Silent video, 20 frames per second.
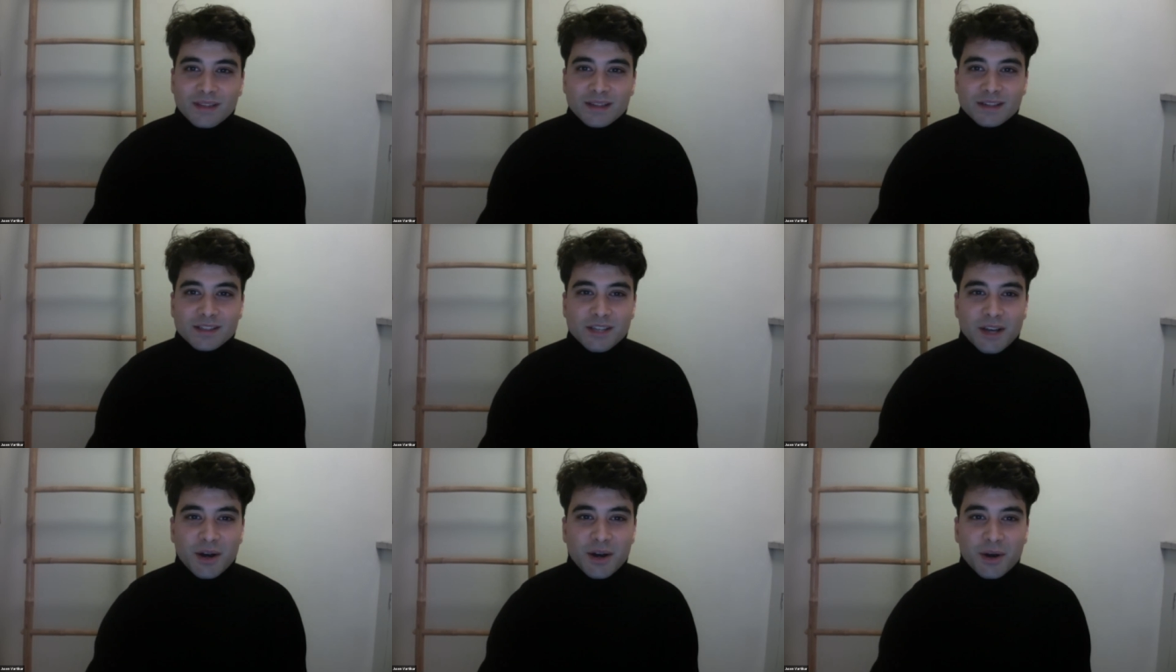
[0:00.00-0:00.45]

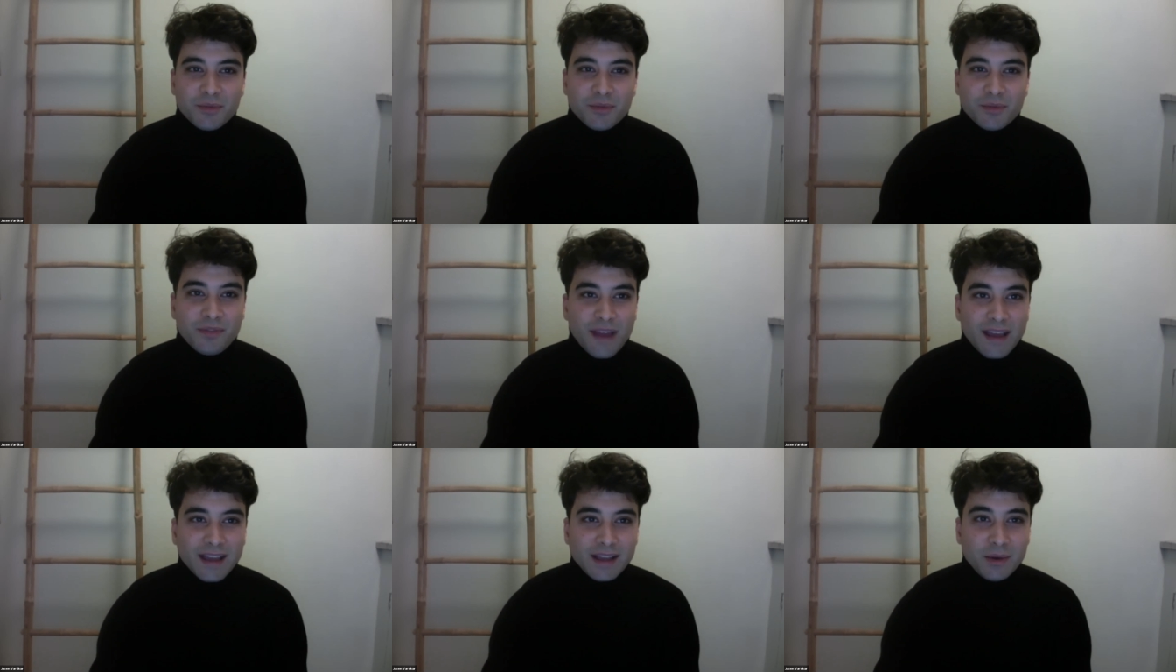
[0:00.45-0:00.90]

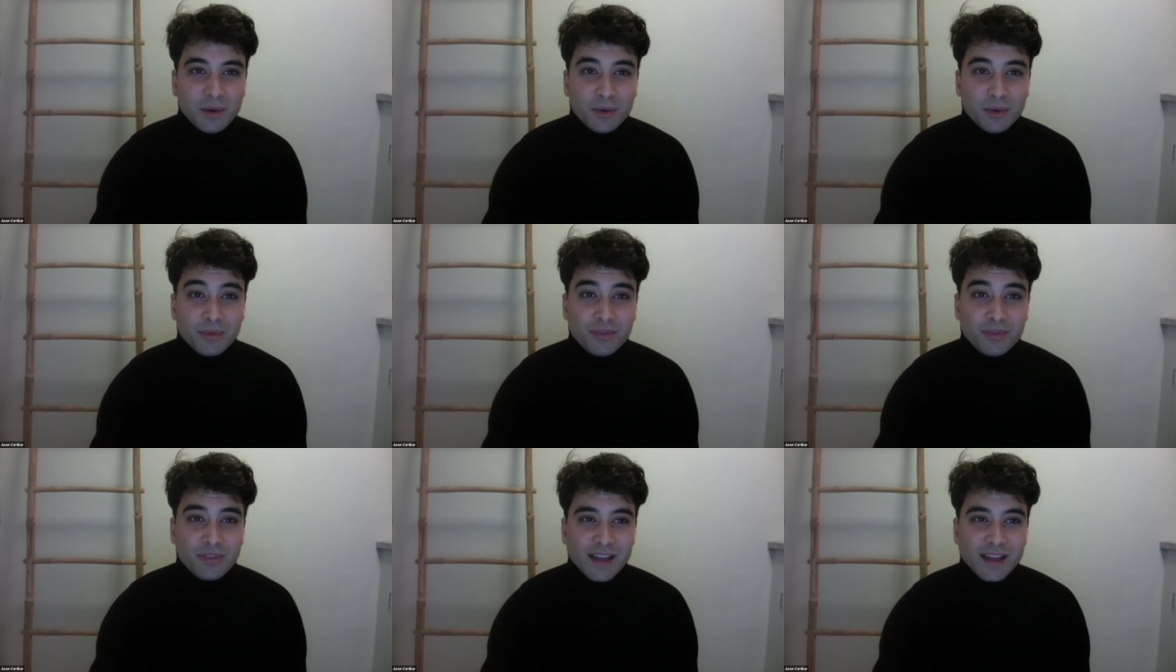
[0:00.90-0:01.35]
So thank
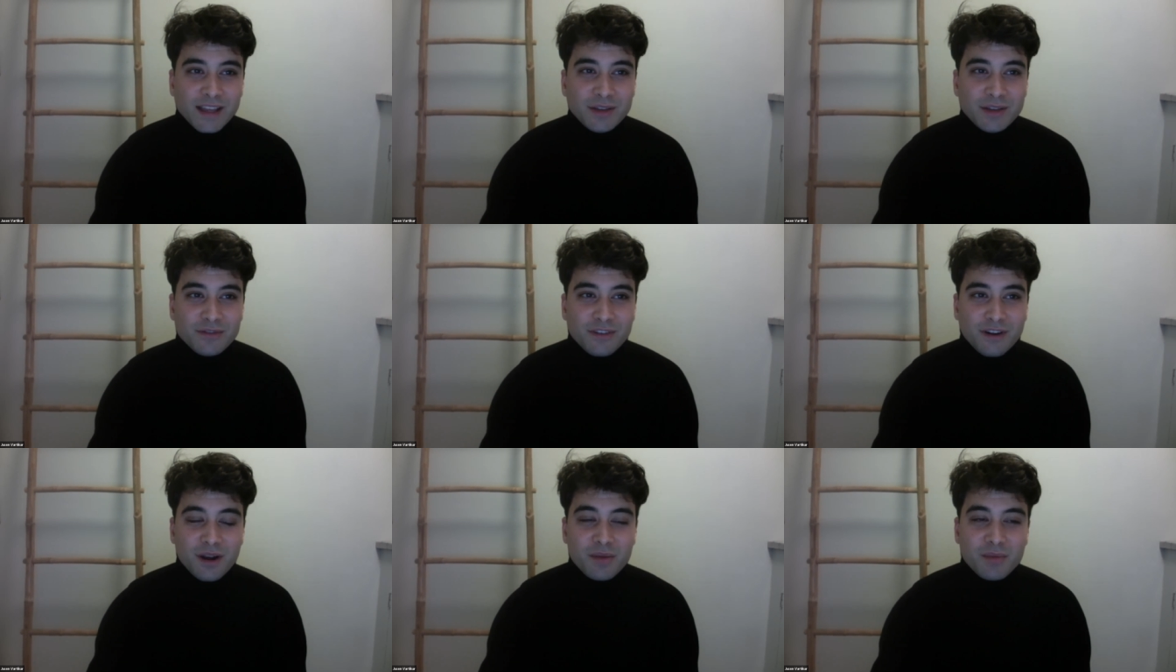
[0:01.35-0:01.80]
you, thank
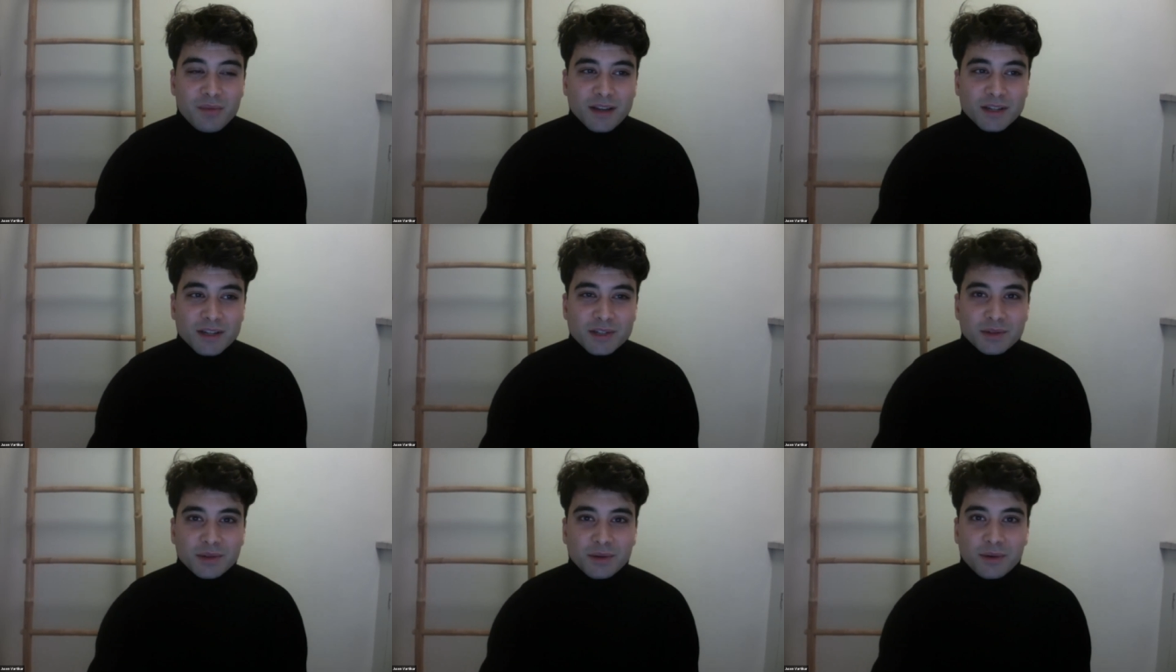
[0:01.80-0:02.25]
you very
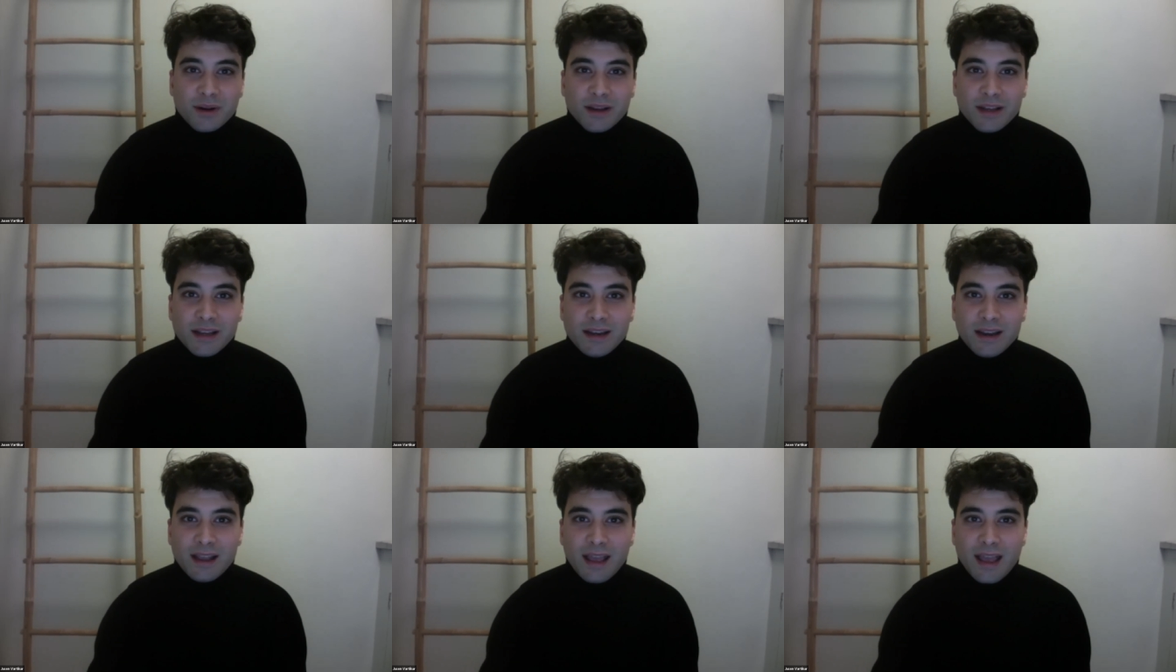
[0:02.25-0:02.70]
much,
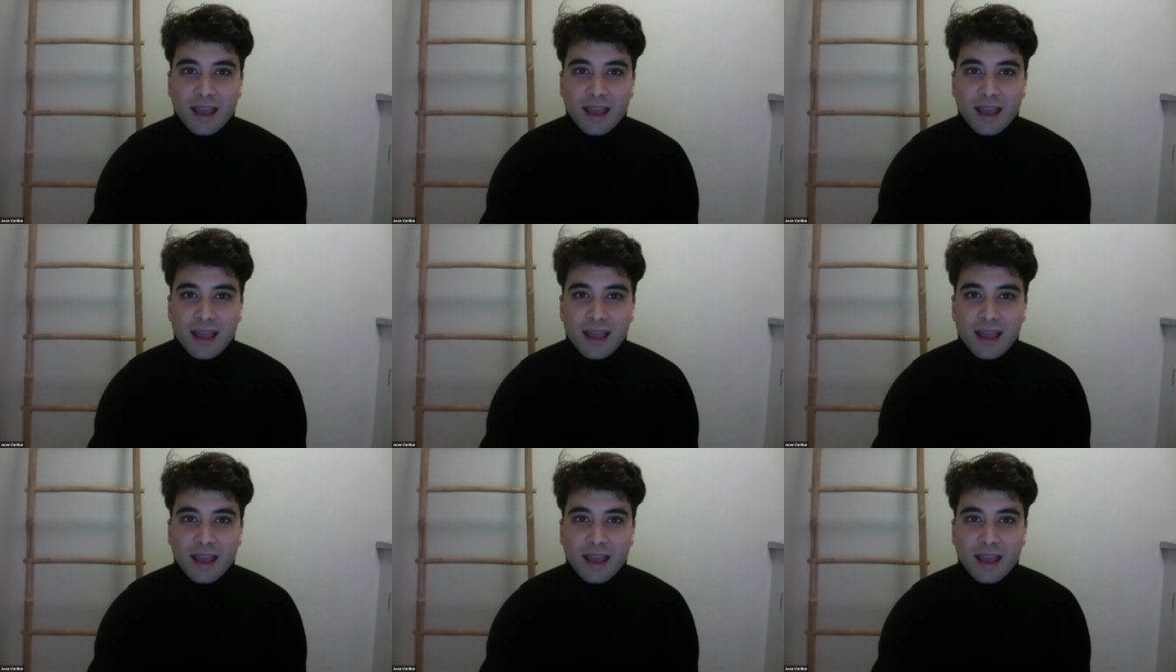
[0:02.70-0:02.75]
Lauren.